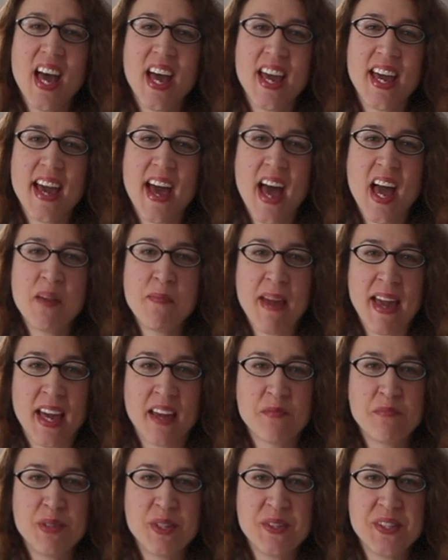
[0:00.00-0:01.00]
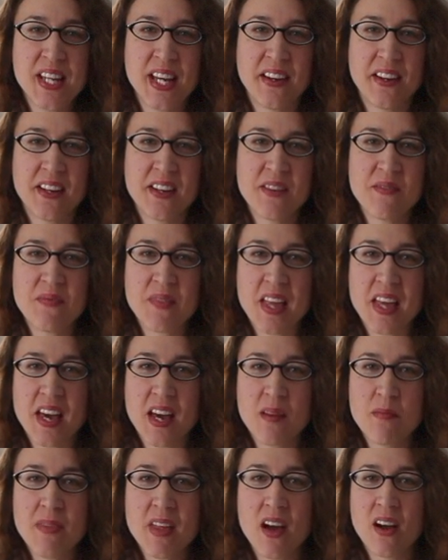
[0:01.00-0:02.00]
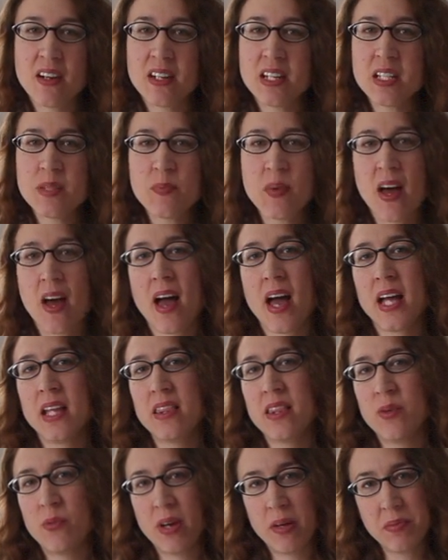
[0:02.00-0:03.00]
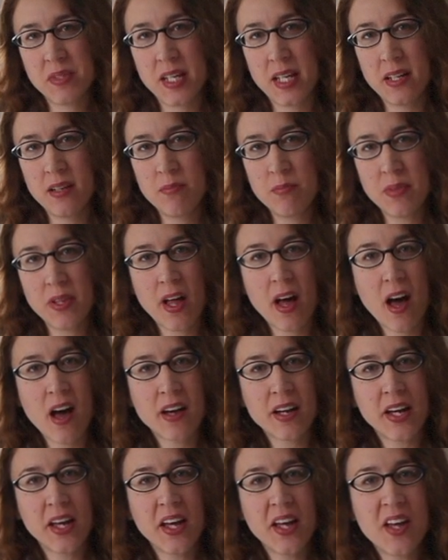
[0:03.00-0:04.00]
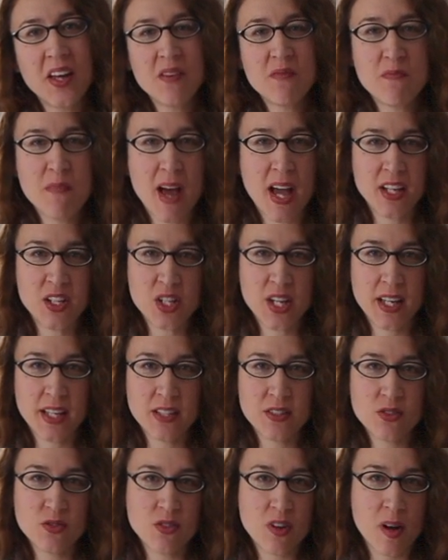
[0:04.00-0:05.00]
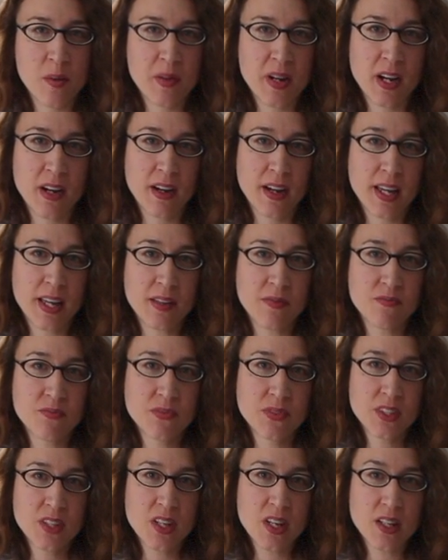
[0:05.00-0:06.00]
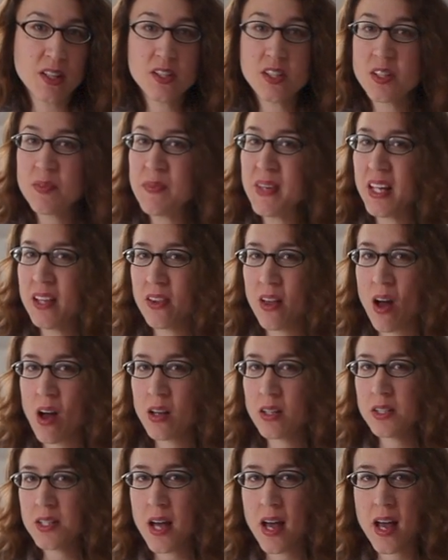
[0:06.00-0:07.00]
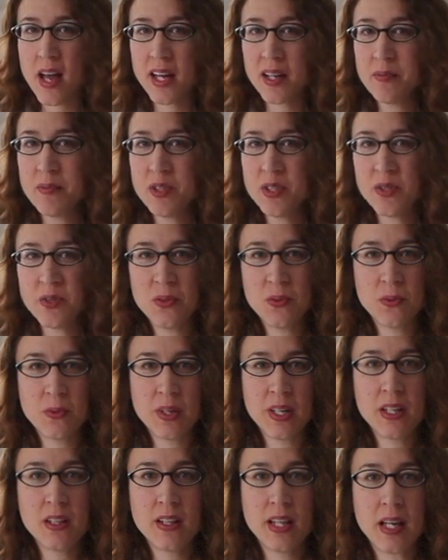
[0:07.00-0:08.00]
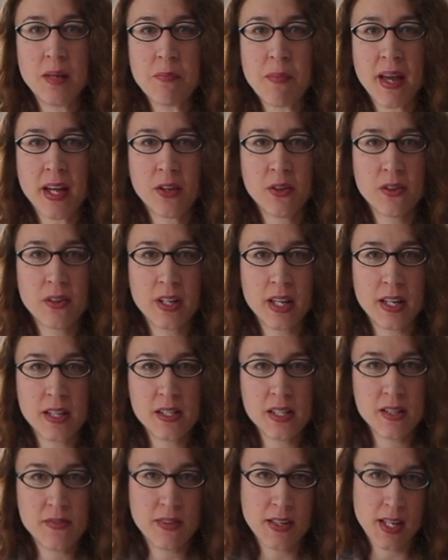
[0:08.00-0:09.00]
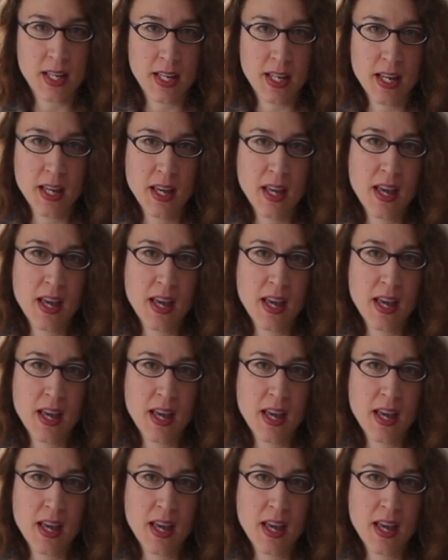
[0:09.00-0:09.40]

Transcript: Hi, I'm Anne Butera. I'm the artist behind the website and blog, My Giant Strawberry. It took me a long time to reclaim my creativity